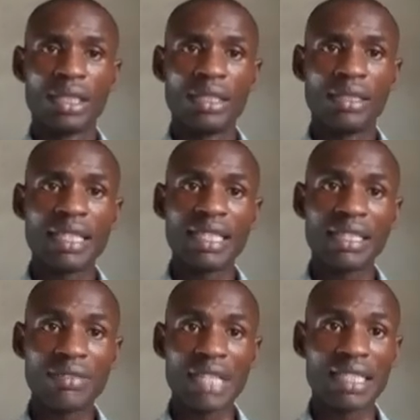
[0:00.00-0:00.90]
It says
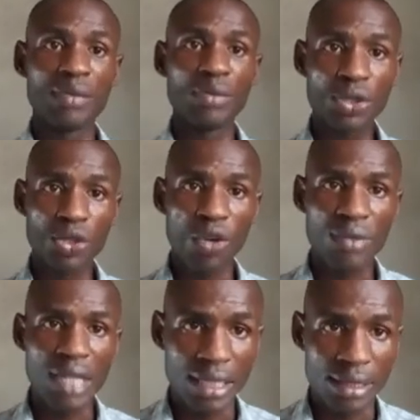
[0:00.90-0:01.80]
if there is a mixture of
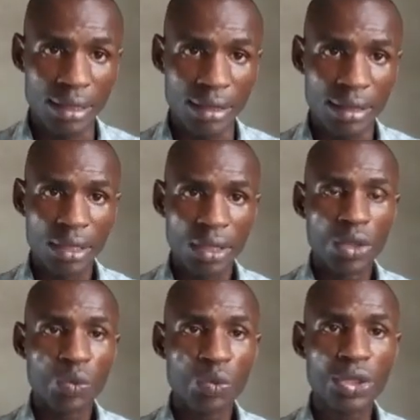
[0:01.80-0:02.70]
gases
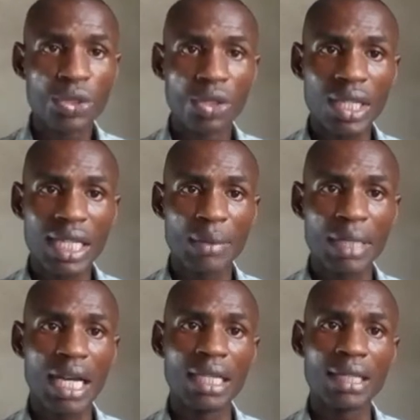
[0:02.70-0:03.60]
which do not
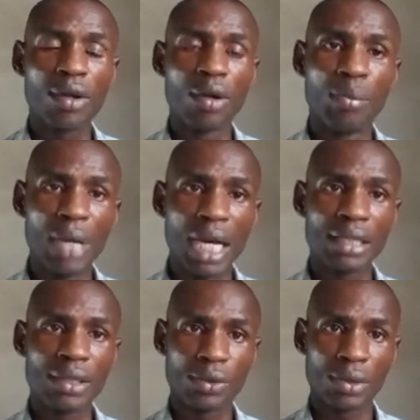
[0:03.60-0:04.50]
chemically
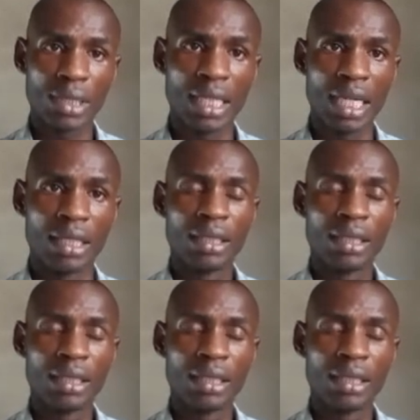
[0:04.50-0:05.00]
combine together,